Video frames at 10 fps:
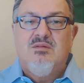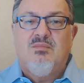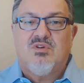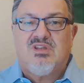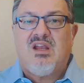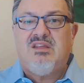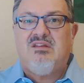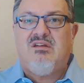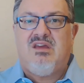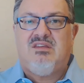mortality
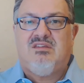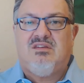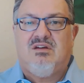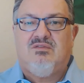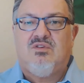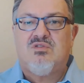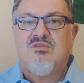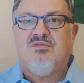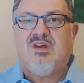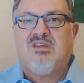rate of those
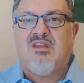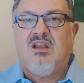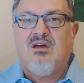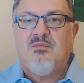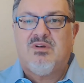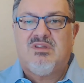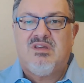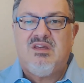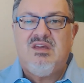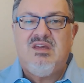infected in
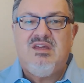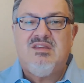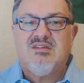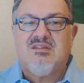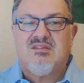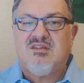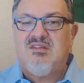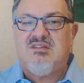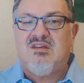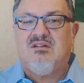Lombardy is a
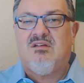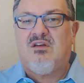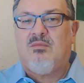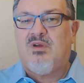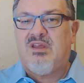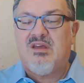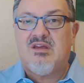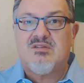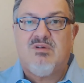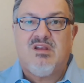statistical anomaly
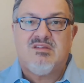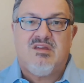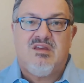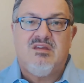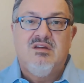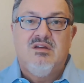as well as a